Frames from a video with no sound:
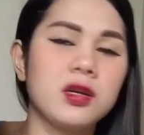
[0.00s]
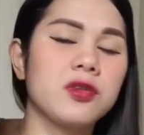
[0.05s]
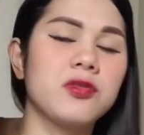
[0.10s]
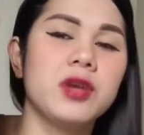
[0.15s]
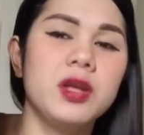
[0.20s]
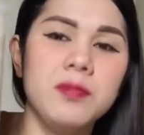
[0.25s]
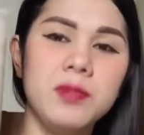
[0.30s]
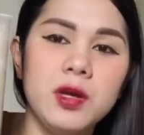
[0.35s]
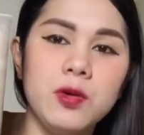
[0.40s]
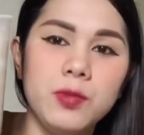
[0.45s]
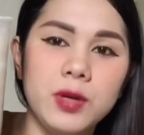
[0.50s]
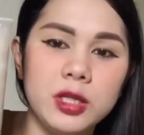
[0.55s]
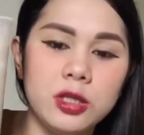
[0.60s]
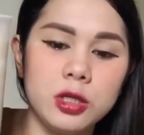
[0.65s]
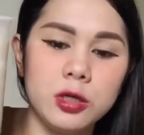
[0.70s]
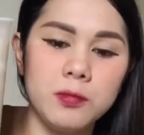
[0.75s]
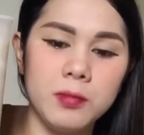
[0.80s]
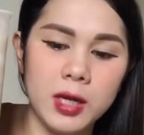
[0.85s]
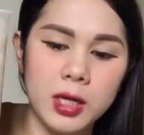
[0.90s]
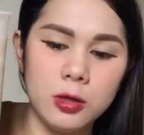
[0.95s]
Creamy
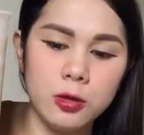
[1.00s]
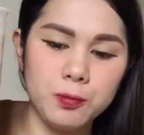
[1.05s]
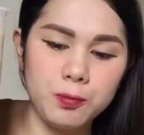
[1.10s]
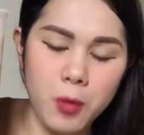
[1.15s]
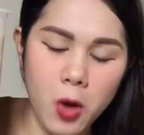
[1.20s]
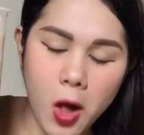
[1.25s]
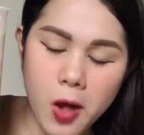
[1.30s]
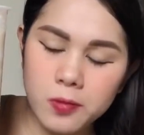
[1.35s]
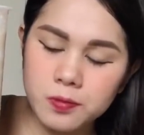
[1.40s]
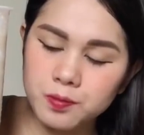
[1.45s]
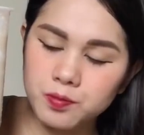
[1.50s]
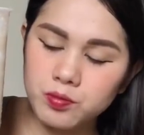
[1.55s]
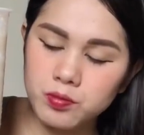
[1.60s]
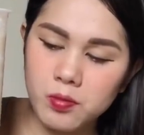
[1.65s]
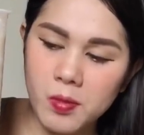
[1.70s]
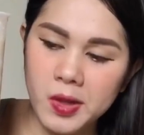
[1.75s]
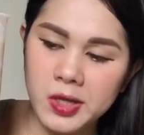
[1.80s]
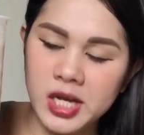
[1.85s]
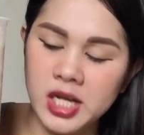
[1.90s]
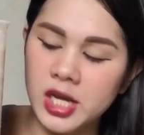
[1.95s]
winter melon po.
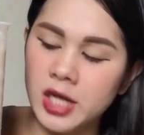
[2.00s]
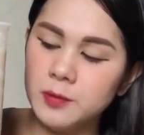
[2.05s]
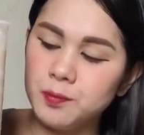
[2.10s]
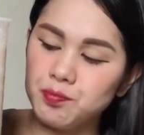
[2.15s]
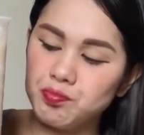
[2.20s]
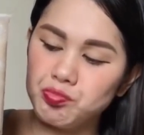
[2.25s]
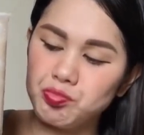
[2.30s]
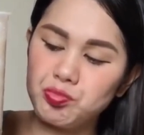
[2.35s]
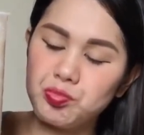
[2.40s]
Ayan.